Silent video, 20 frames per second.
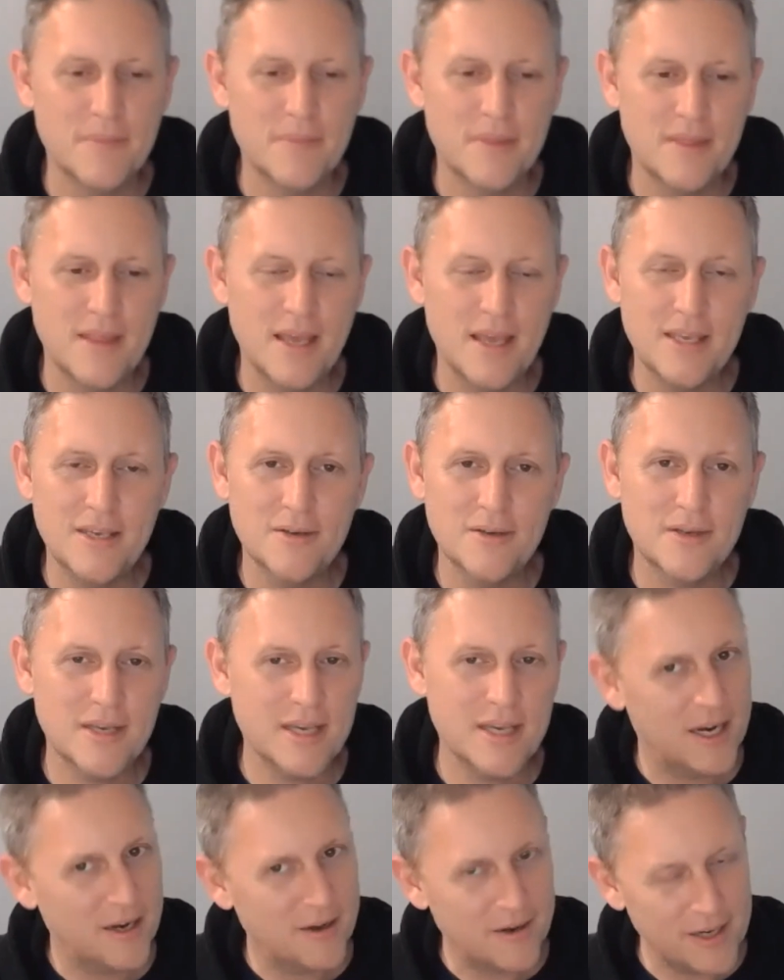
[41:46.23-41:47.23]
Thank you,
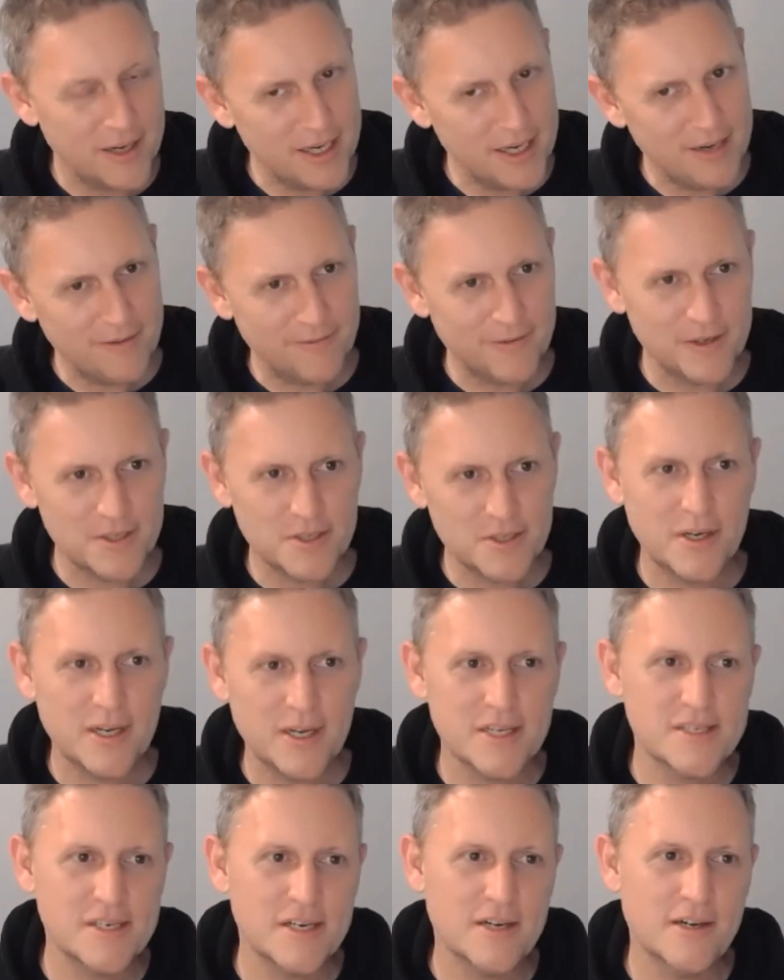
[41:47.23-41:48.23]
Carrie, for
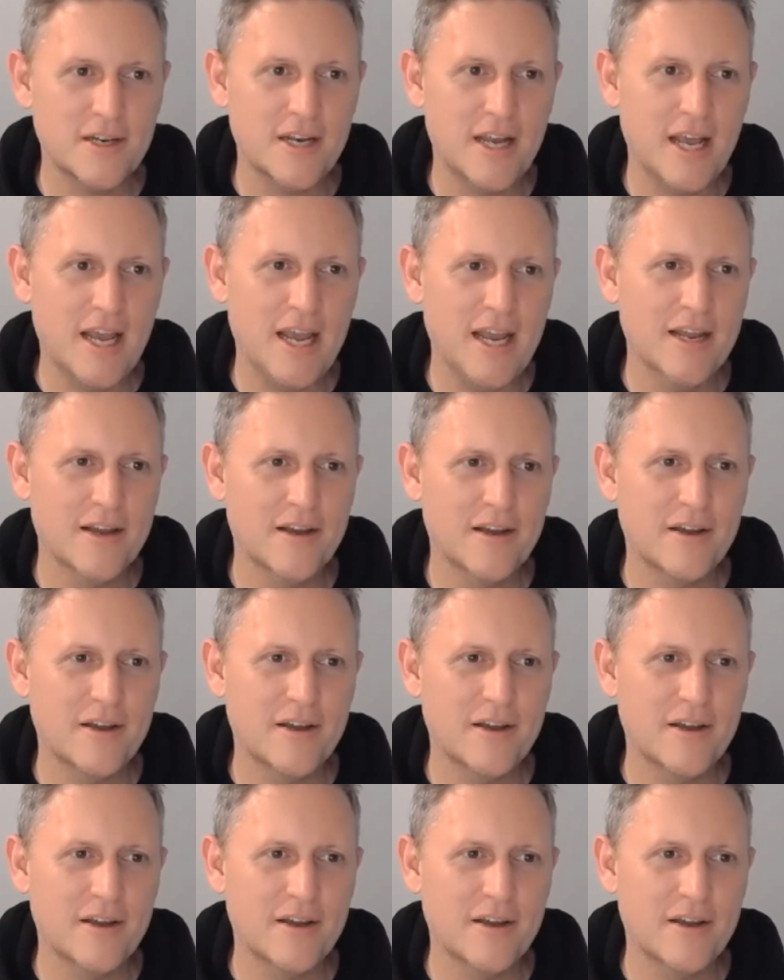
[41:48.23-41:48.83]
joining us here today.